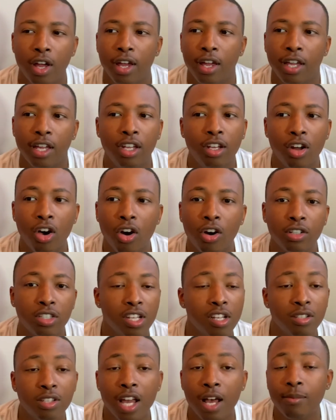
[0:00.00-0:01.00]
or
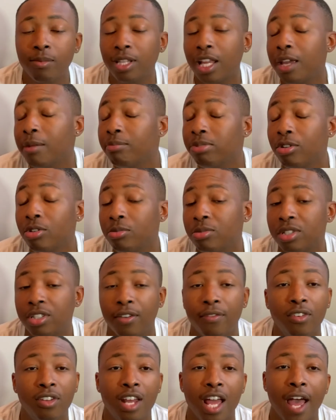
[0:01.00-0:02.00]
sometimes late bloomers,
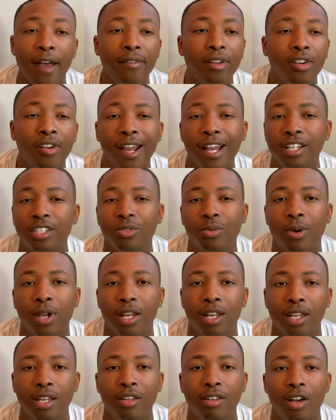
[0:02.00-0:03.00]
if you haven't
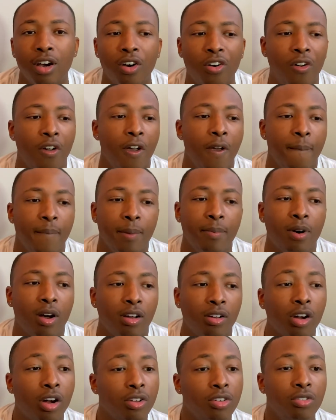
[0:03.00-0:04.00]
graduated, you know, people
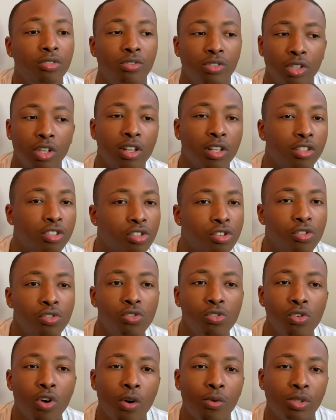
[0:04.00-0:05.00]
are you still in
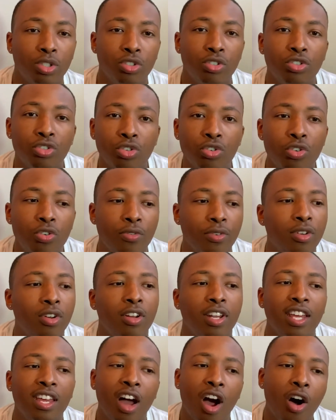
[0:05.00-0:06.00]
school, or what you in school? You know,
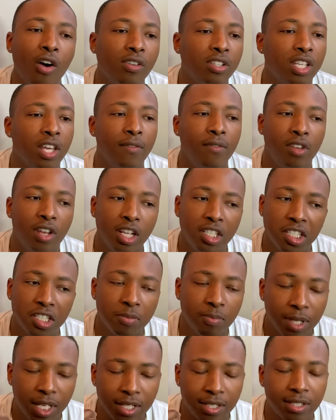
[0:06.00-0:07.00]
they always give you that. Just
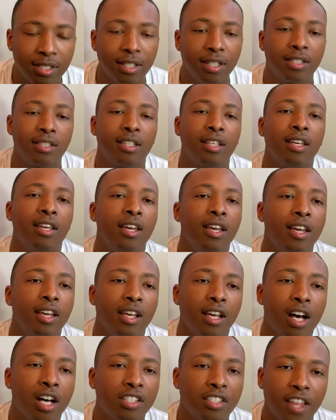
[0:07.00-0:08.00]
be consistent.
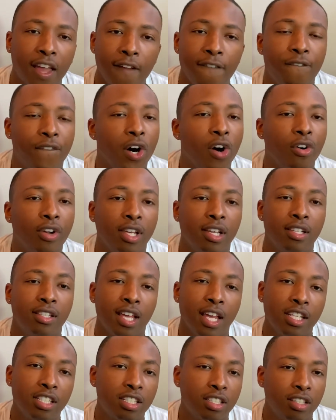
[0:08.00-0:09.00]
Stay focused
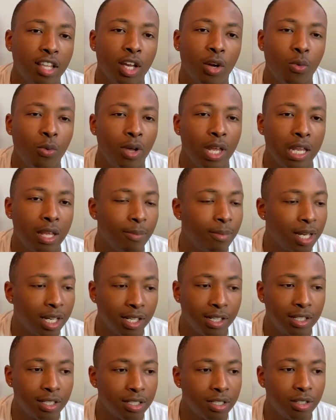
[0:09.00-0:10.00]
and stick with it,
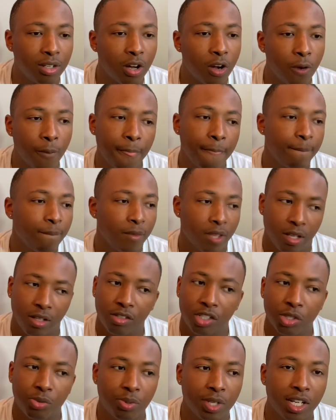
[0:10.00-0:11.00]
because, you know,
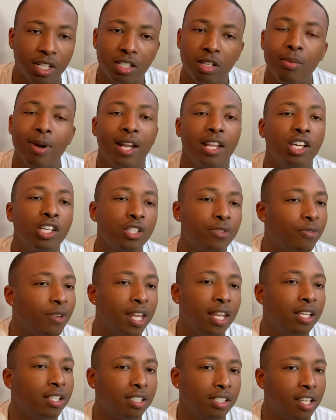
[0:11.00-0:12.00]
just because somebody else
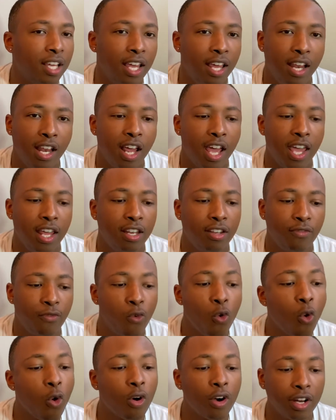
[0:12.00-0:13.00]
finished in
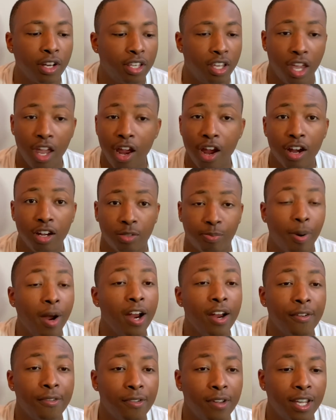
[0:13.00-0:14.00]
4 years
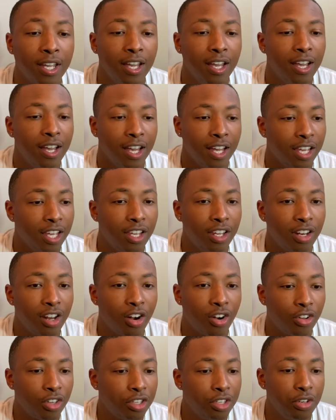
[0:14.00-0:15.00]
perfect, you
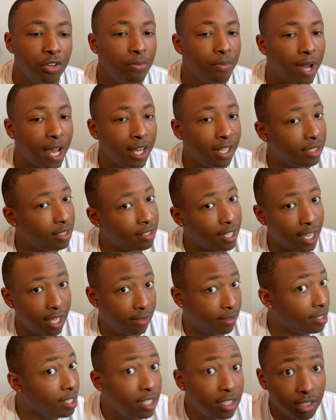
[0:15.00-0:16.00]
know, you might take
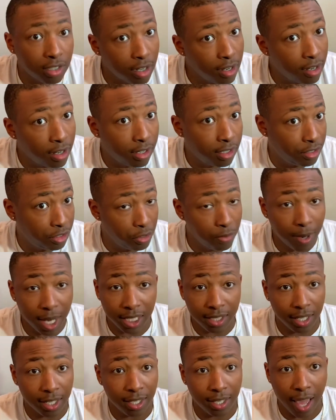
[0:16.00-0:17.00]
6 years, you
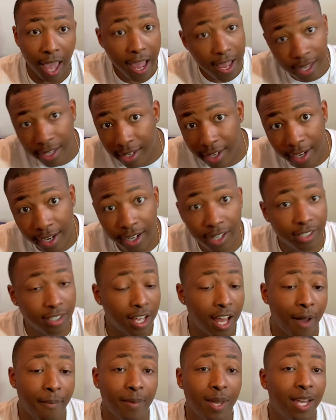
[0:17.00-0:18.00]
might take 8 years.
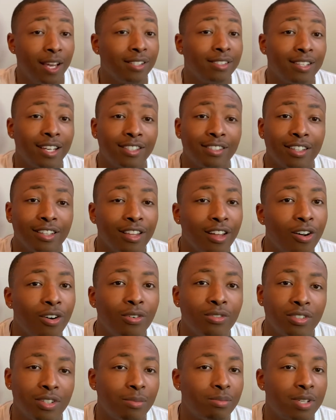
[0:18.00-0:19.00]
I mean, it takes
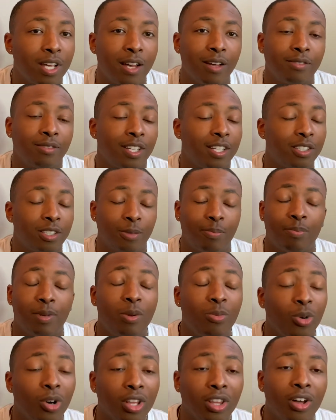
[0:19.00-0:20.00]
sometimes it takes
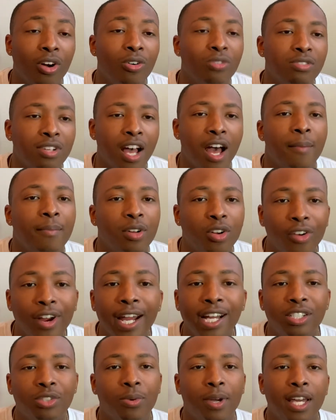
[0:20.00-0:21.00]
people a long time to
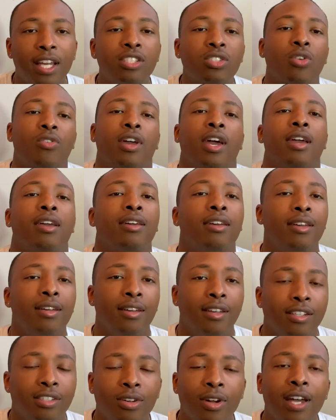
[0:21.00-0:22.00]
graduate. It's okay.
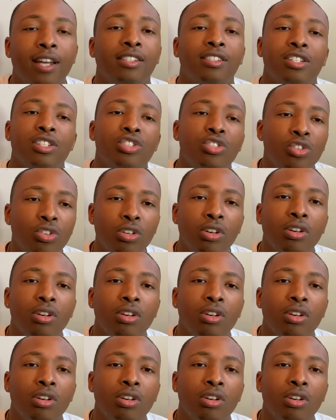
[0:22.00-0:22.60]
It's okay. Just do your